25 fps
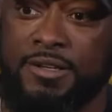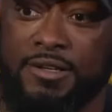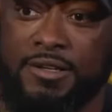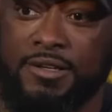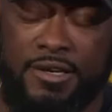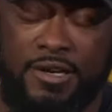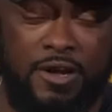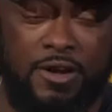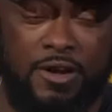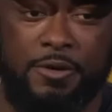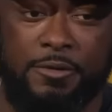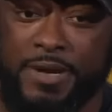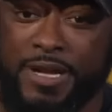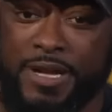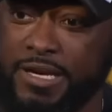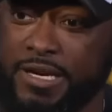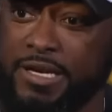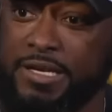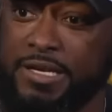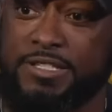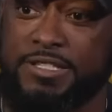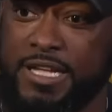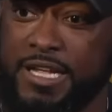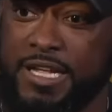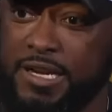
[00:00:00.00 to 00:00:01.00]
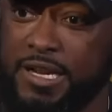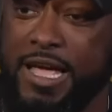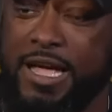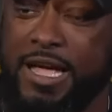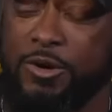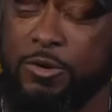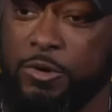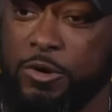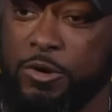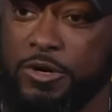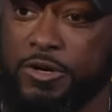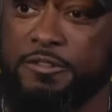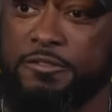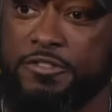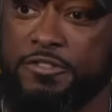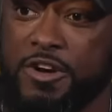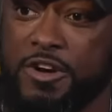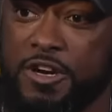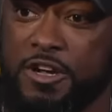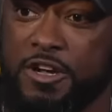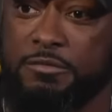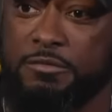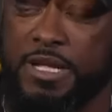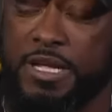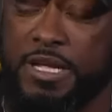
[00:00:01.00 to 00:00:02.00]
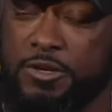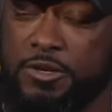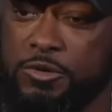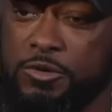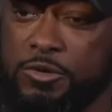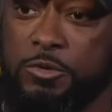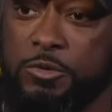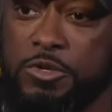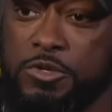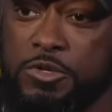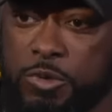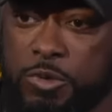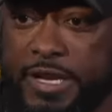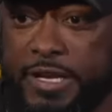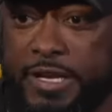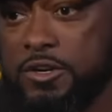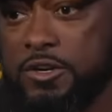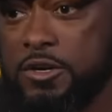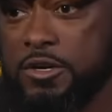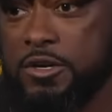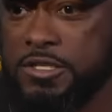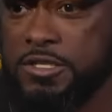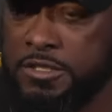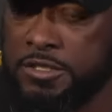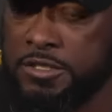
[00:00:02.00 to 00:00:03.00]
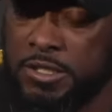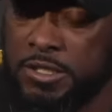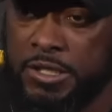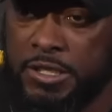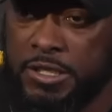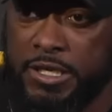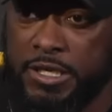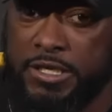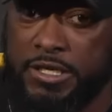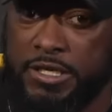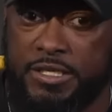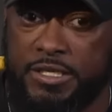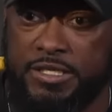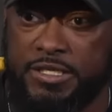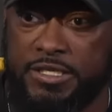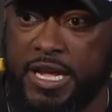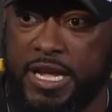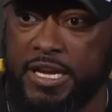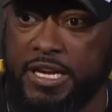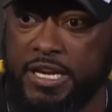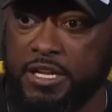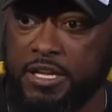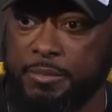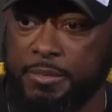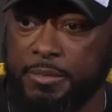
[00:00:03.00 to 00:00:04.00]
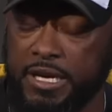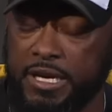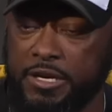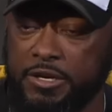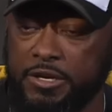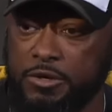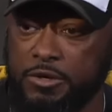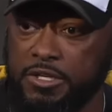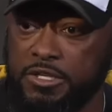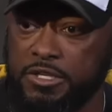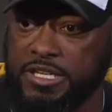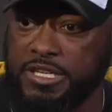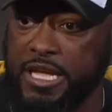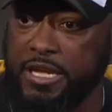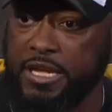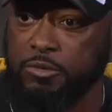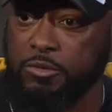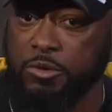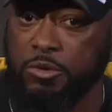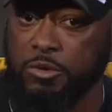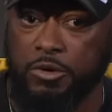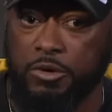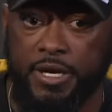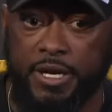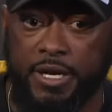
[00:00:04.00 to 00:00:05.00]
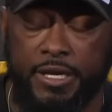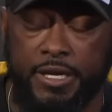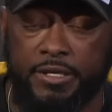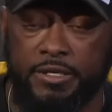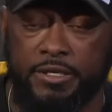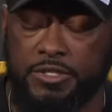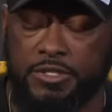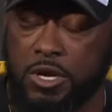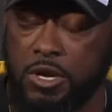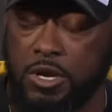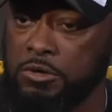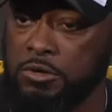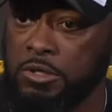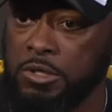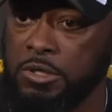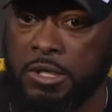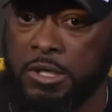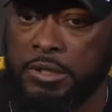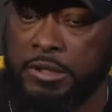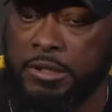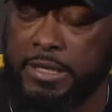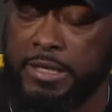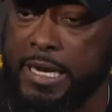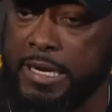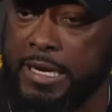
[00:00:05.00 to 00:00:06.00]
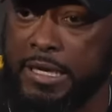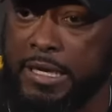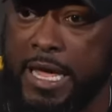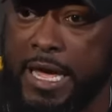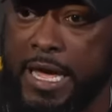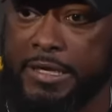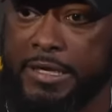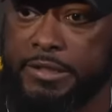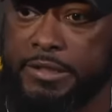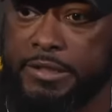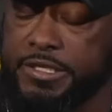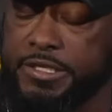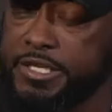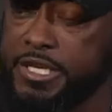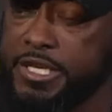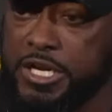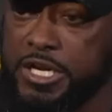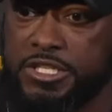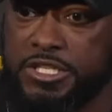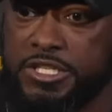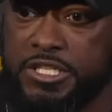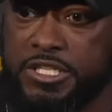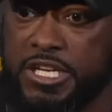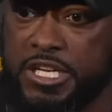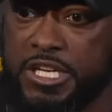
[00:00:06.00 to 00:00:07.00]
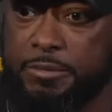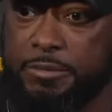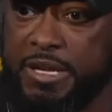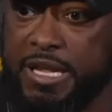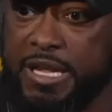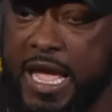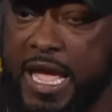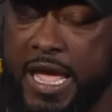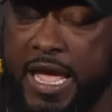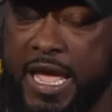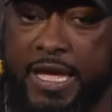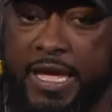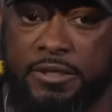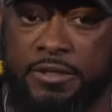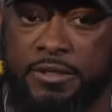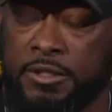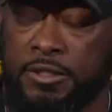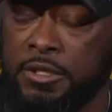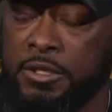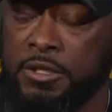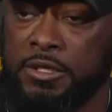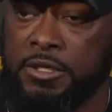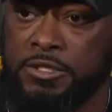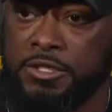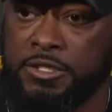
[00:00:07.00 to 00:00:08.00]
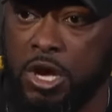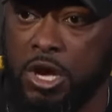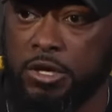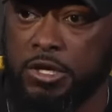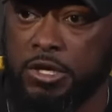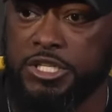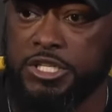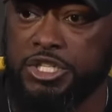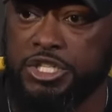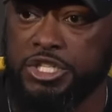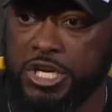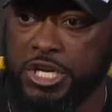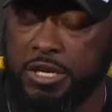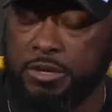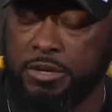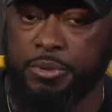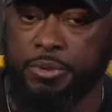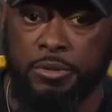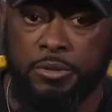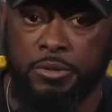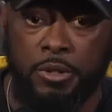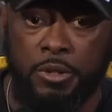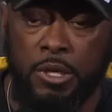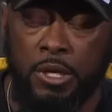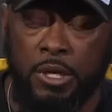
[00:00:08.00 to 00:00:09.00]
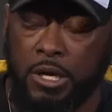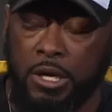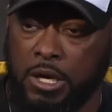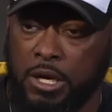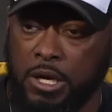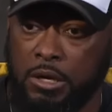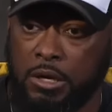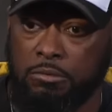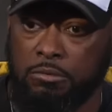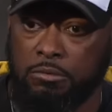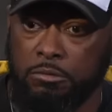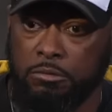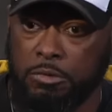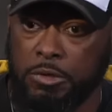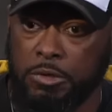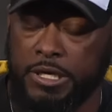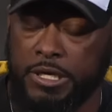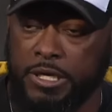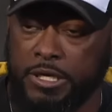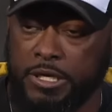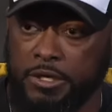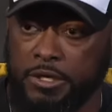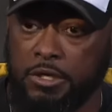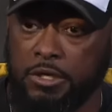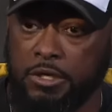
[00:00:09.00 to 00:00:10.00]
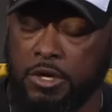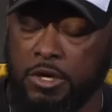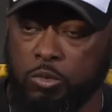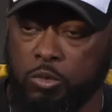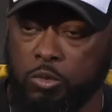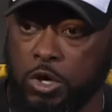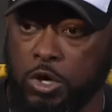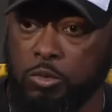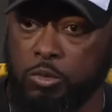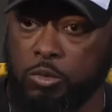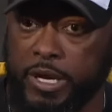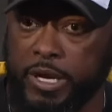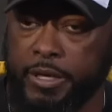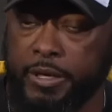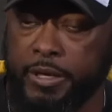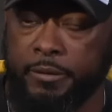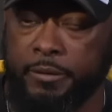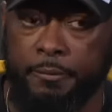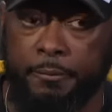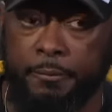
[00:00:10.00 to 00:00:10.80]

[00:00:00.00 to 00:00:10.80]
No, man, they just had a lot of work in front of them. They knew who was waiting on us in this stadium, and they knew the state we were in. And so not a lot of discussions need to be had. Talk is cheap. We needed a good work week.